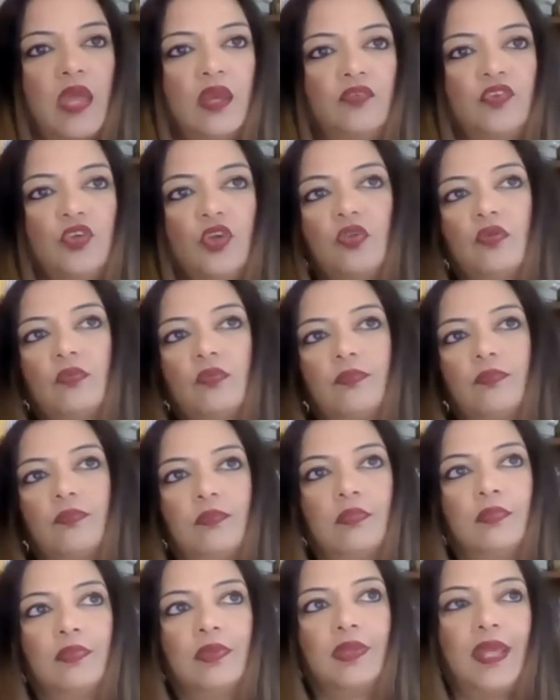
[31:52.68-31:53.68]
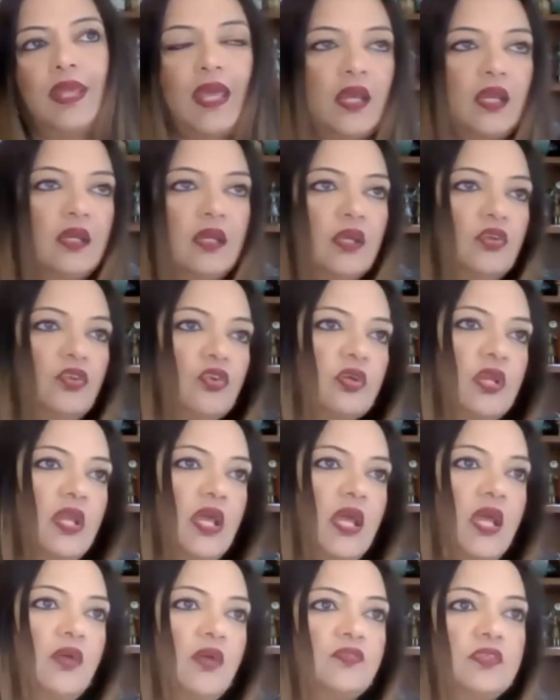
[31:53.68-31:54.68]
if you go to Canada, you're
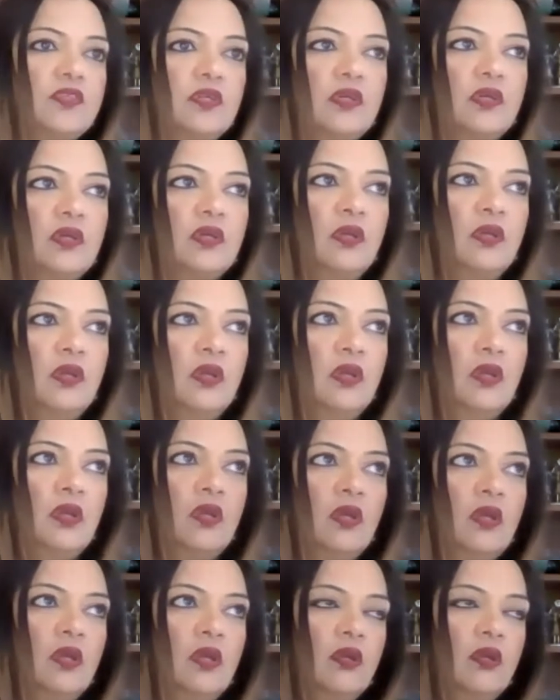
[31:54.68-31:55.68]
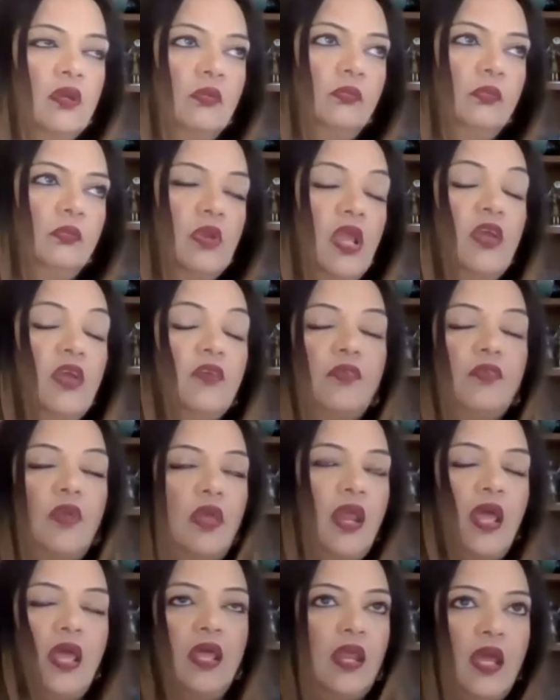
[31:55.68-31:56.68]
going to have to,
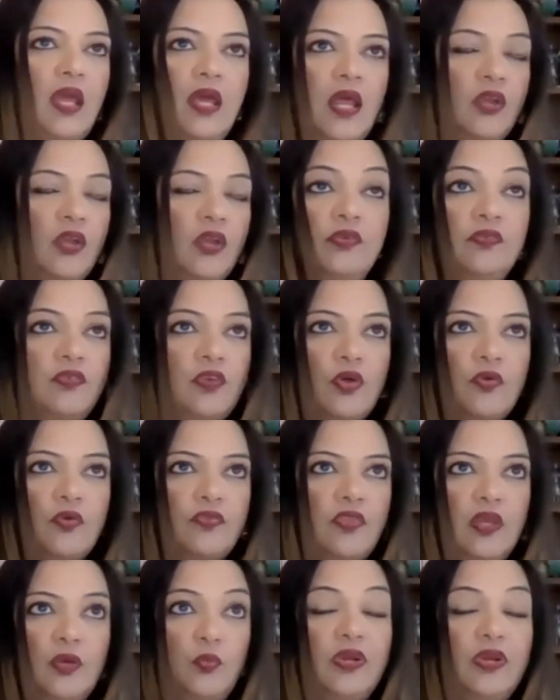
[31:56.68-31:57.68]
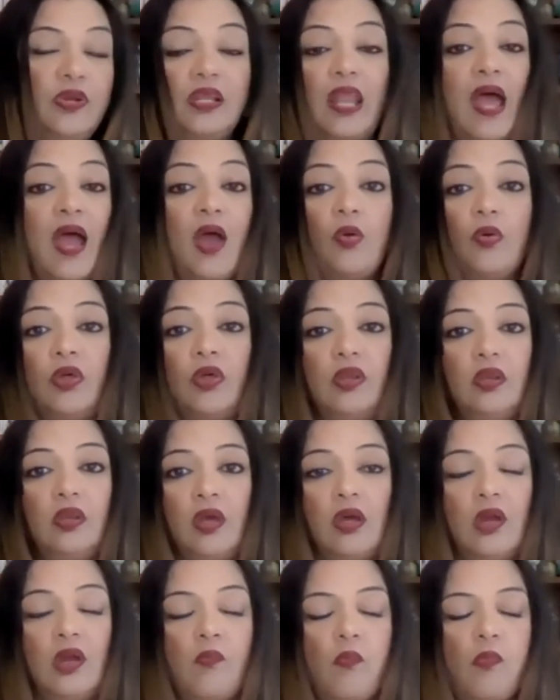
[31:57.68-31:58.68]
and I don't even know if they would allow it.
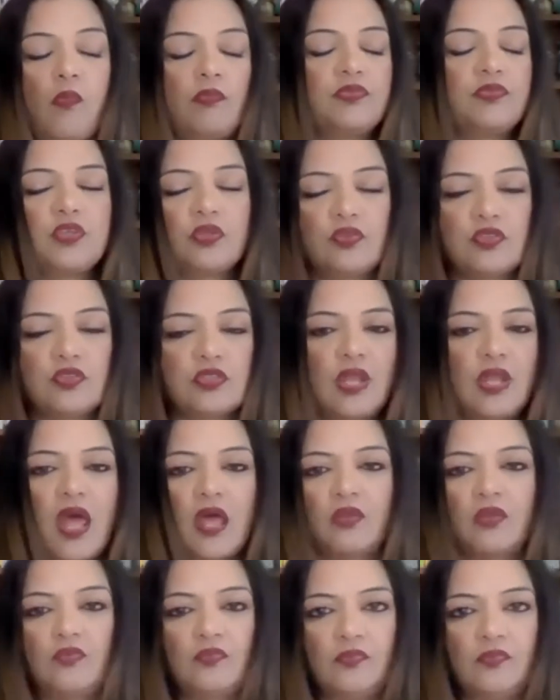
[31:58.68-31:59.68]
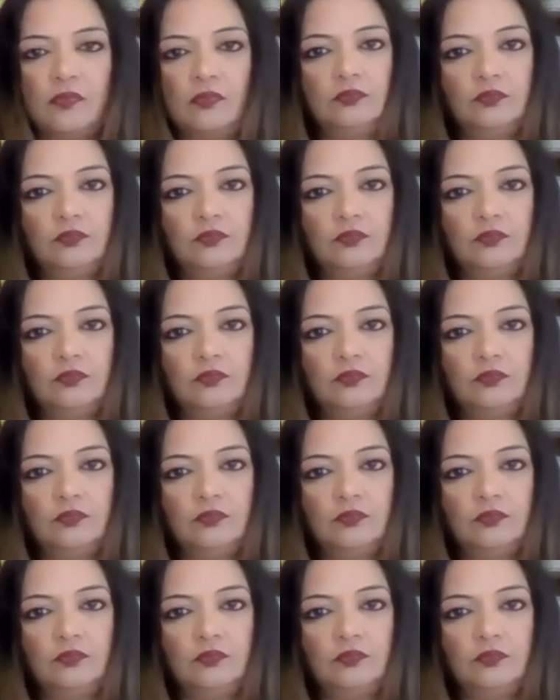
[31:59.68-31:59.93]
So there's a lot of,